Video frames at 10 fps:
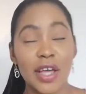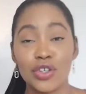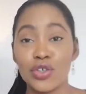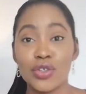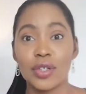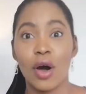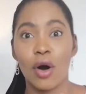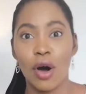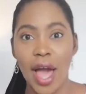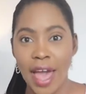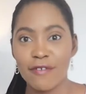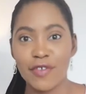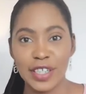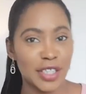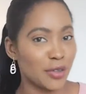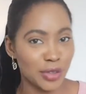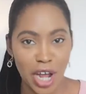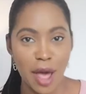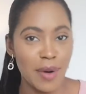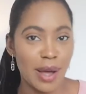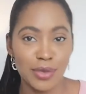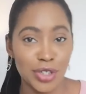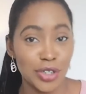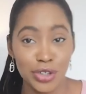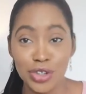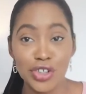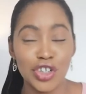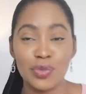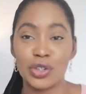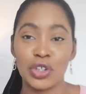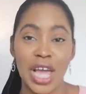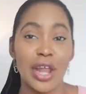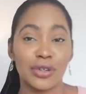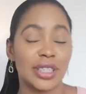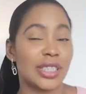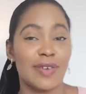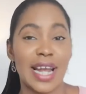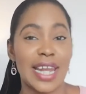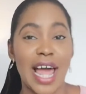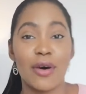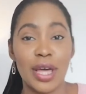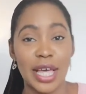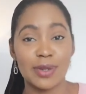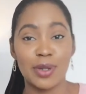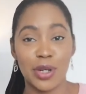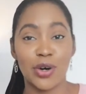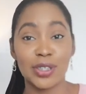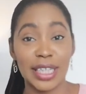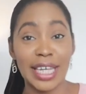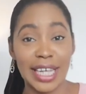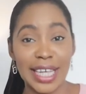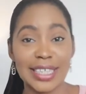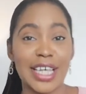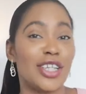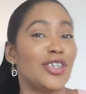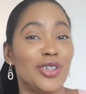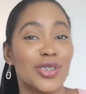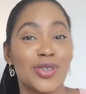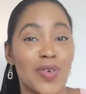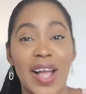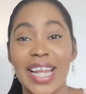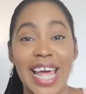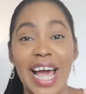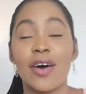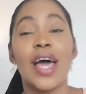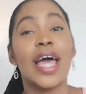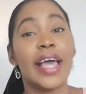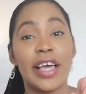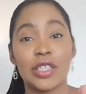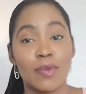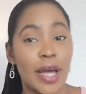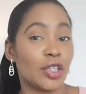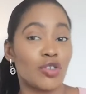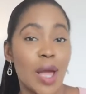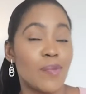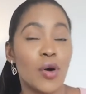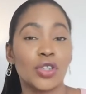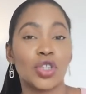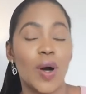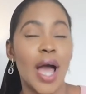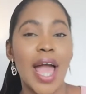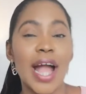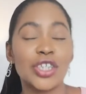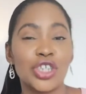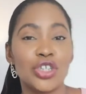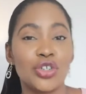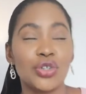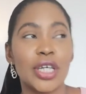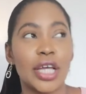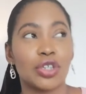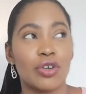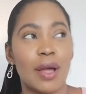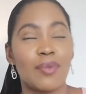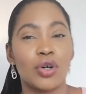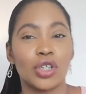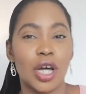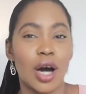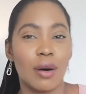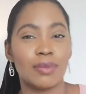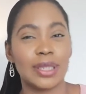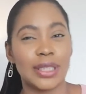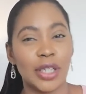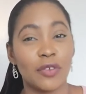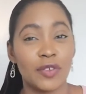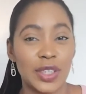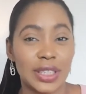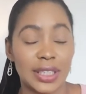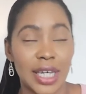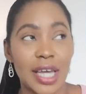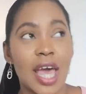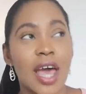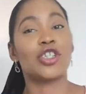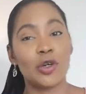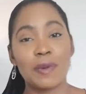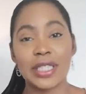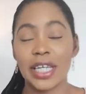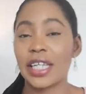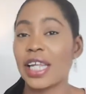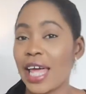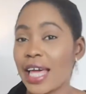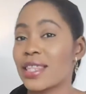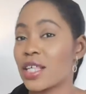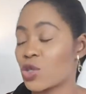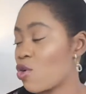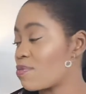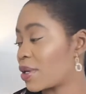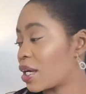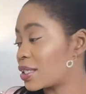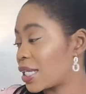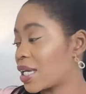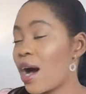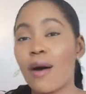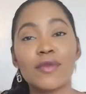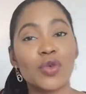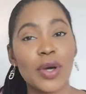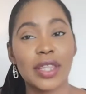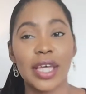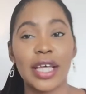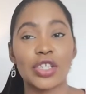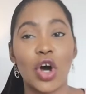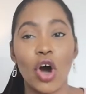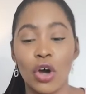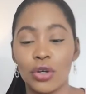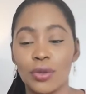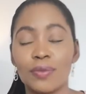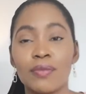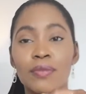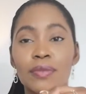that I use every single time I'm doing YouTube, which you cannot see right now is because it is in use right now, is my tripod. So I actually use a tripod come selfie stick. I do particularly like this one because it comes with its own